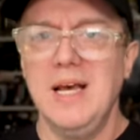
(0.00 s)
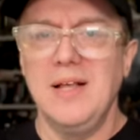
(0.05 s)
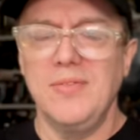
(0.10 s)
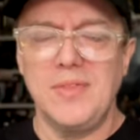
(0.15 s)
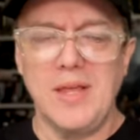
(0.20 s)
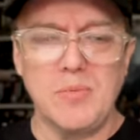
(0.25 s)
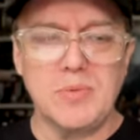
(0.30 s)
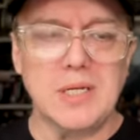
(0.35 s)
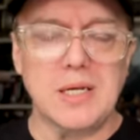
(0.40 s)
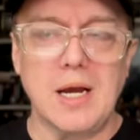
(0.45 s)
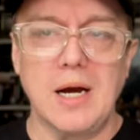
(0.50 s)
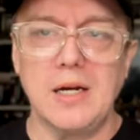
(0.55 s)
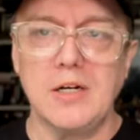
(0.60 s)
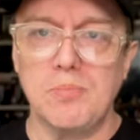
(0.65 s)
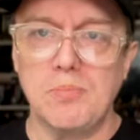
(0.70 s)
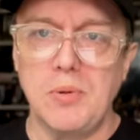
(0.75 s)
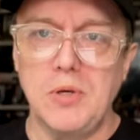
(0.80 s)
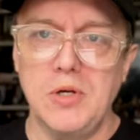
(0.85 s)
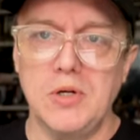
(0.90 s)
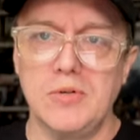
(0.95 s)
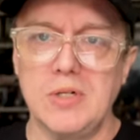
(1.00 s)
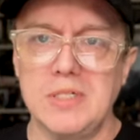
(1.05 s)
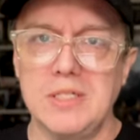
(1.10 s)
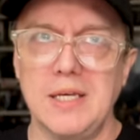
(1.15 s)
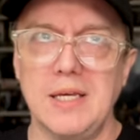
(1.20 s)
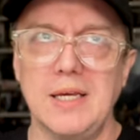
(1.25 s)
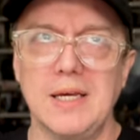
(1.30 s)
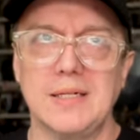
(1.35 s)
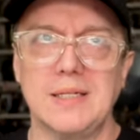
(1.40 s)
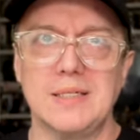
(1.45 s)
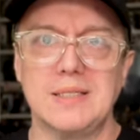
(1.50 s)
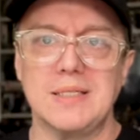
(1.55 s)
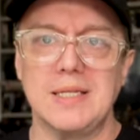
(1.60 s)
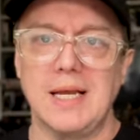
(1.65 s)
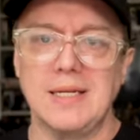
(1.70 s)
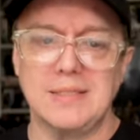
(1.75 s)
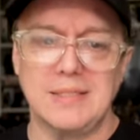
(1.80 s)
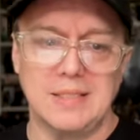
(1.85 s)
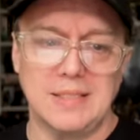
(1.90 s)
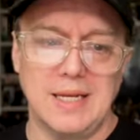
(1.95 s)
There was a kind of purity and a,
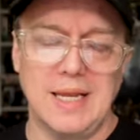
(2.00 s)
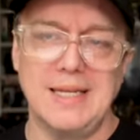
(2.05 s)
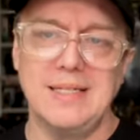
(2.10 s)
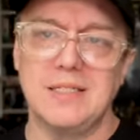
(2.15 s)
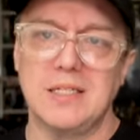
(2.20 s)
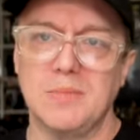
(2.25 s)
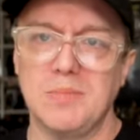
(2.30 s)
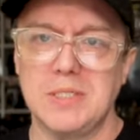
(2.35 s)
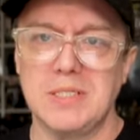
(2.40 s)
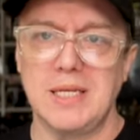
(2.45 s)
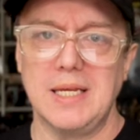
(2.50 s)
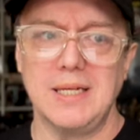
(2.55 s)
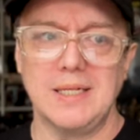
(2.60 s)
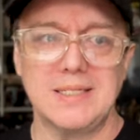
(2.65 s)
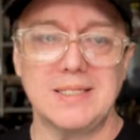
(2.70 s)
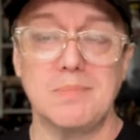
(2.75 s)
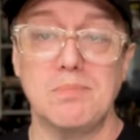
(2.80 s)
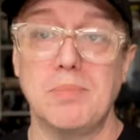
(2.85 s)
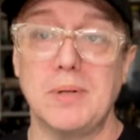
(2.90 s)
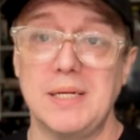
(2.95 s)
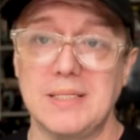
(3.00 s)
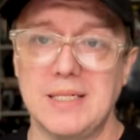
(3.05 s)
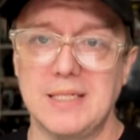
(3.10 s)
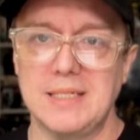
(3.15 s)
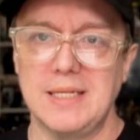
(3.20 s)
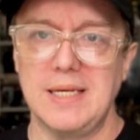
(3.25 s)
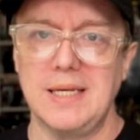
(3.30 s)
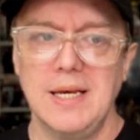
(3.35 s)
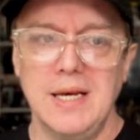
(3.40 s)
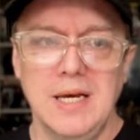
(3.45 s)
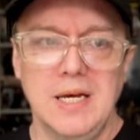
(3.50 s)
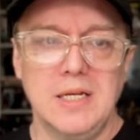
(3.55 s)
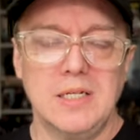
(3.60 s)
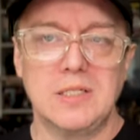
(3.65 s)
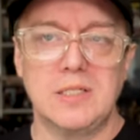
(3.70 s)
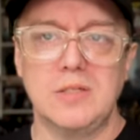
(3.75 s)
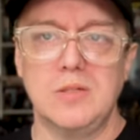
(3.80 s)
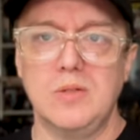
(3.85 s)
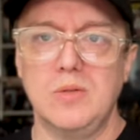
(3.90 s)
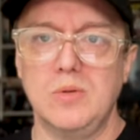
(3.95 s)
and an intimacy and a simplicity
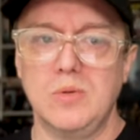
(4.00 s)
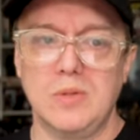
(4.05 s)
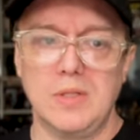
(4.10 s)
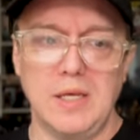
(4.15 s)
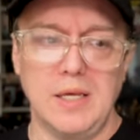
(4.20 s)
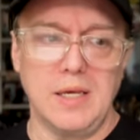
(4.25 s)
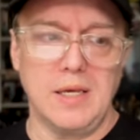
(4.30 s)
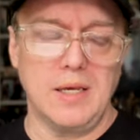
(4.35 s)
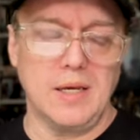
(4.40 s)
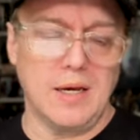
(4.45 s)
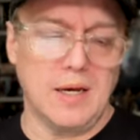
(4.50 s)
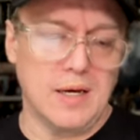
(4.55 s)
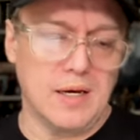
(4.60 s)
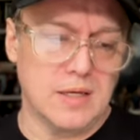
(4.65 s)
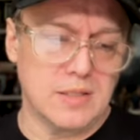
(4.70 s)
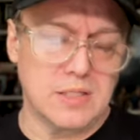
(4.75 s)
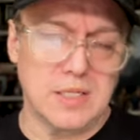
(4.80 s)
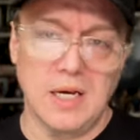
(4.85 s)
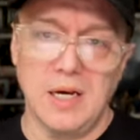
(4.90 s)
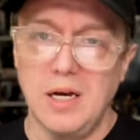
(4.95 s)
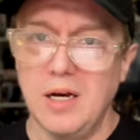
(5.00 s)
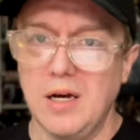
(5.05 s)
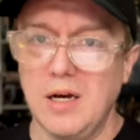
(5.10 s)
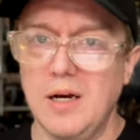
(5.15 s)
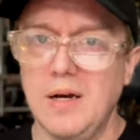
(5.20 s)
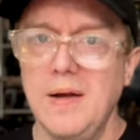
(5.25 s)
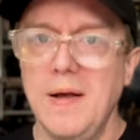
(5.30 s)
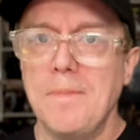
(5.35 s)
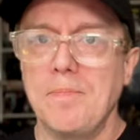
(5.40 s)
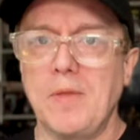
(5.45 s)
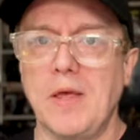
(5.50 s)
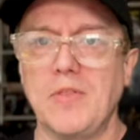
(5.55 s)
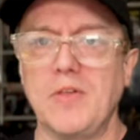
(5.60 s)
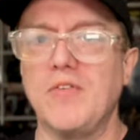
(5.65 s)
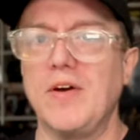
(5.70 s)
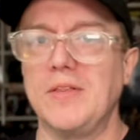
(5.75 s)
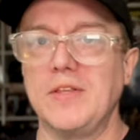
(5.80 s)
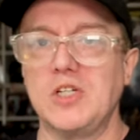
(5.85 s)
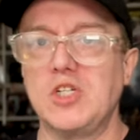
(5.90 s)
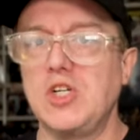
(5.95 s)
to the uh, to her, and the
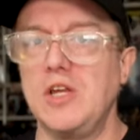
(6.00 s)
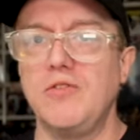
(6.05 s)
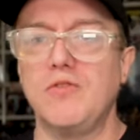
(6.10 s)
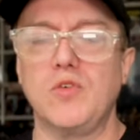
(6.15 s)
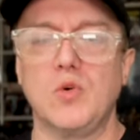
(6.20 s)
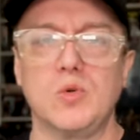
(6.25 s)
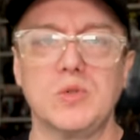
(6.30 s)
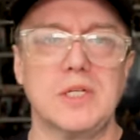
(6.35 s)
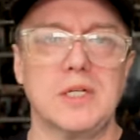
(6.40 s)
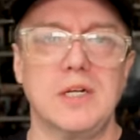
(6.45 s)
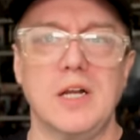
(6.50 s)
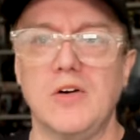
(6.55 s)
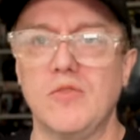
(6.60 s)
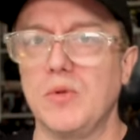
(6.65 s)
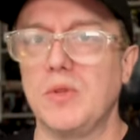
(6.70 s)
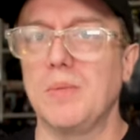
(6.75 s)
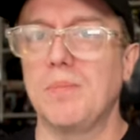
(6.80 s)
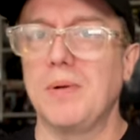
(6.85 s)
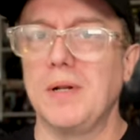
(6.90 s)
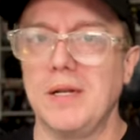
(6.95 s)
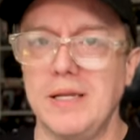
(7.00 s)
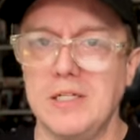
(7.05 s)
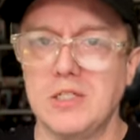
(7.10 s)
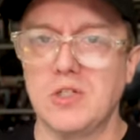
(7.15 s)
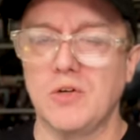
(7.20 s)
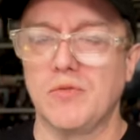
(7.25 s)
fact that she falls in love with the police